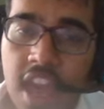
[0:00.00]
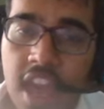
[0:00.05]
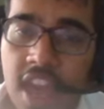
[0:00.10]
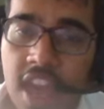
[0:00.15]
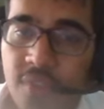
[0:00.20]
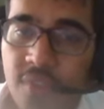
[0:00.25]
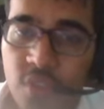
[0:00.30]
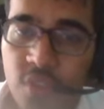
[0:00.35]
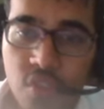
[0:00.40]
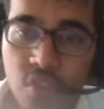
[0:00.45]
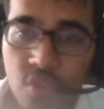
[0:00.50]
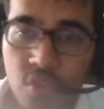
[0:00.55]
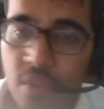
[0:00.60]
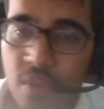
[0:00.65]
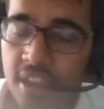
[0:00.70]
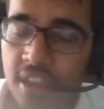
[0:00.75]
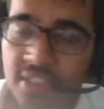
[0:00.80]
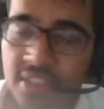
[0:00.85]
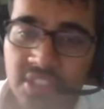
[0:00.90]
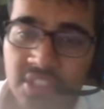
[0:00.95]
And for
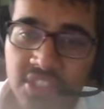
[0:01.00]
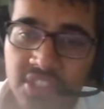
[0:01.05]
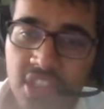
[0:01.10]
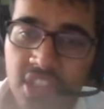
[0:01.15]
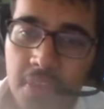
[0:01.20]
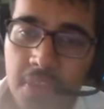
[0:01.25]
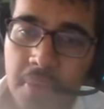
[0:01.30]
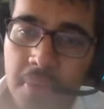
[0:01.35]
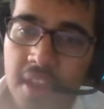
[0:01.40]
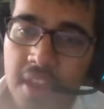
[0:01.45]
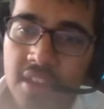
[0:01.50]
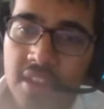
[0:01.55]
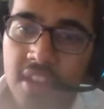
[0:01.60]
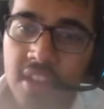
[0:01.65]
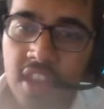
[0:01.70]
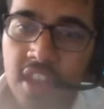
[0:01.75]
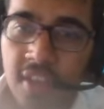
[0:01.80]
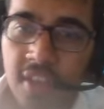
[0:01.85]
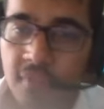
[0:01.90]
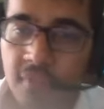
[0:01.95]
Ukraine, as a set man,
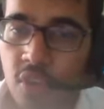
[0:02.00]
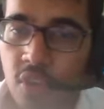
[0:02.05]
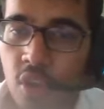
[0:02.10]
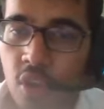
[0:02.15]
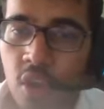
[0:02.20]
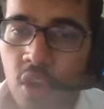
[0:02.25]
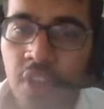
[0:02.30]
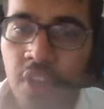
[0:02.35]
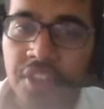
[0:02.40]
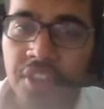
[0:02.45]
for all